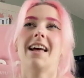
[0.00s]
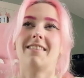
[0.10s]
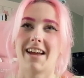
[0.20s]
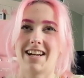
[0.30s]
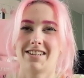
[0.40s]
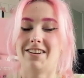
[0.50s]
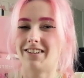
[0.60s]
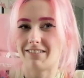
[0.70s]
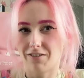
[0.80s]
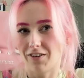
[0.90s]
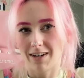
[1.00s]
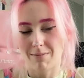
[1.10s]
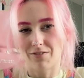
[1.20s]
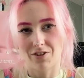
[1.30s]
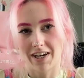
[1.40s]
They actually only referred
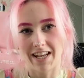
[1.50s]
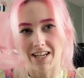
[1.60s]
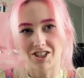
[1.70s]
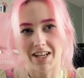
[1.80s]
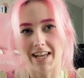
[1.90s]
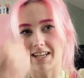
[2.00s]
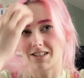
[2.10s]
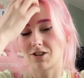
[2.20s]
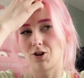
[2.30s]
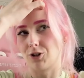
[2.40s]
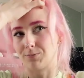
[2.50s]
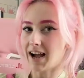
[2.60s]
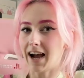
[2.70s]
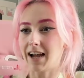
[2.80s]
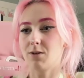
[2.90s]
me for ADHD, so
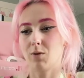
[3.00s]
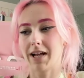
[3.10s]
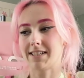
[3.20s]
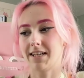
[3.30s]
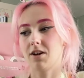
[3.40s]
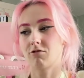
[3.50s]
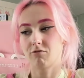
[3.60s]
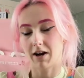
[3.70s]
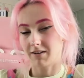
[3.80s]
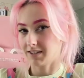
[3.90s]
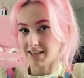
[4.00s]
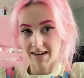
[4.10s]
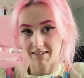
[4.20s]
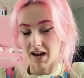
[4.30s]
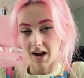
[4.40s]
I waited around a
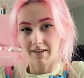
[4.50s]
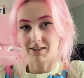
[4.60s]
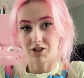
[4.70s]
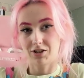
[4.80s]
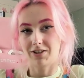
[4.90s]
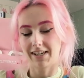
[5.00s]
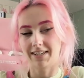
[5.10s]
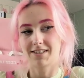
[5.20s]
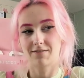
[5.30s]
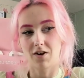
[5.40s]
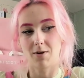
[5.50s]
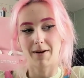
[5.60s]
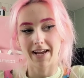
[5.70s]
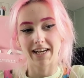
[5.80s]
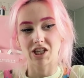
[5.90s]
year and a half to 2 years for
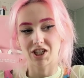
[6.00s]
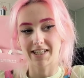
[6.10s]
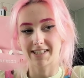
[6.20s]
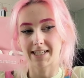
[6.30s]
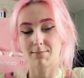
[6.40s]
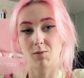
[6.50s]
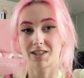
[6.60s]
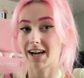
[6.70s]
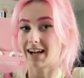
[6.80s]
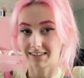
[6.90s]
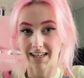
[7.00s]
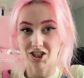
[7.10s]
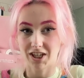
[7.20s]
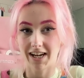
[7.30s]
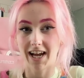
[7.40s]
my ADHD assessment, which I had
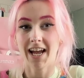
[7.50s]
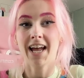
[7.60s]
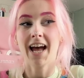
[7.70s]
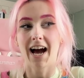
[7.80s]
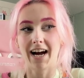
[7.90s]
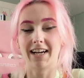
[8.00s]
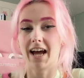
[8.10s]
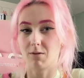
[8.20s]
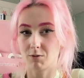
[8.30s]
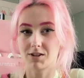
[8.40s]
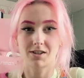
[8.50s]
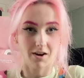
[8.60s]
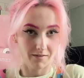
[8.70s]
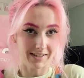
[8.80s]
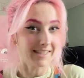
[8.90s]
last year, and I was
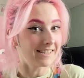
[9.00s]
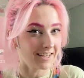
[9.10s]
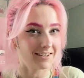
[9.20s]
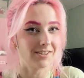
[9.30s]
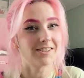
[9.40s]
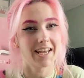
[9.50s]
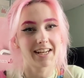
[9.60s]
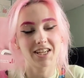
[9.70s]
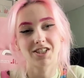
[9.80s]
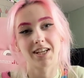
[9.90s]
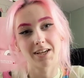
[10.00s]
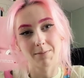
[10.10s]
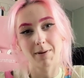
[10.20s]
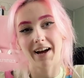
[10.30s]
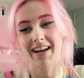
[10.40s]
obviously diagnosed ADHD
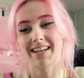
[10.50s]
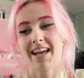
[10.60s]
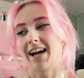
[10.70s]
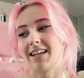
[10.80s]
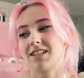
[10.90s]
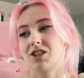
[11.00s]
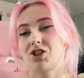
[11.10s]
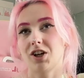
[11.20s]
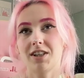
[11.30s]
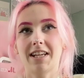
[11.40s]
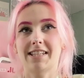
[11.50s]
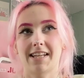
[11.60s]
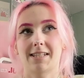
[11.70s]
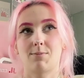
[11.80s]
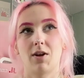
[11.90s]
combined. And during the
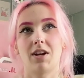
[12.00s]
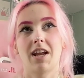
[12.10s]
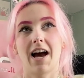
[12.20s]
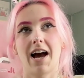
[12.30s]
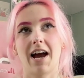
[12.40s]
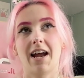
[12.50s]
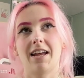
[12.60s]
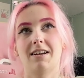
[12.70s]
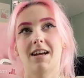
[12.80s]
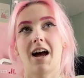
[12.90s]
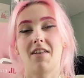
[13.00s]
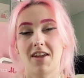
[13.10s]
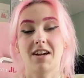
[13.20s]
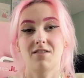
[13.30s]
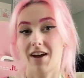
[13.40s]
assessment, at the
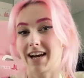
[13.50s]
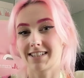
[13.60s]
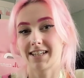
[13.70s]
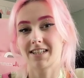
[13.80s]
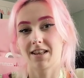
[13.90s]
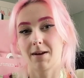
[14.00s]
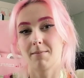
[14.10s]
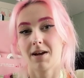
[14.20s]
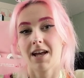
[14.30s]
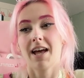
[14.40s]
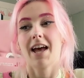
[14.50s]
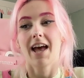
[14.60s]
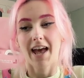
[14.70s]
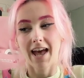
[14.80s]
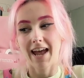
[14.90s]
end of it, I said to them,
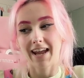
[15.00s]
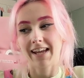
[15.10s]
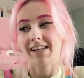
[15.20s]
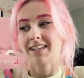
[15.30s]
hey,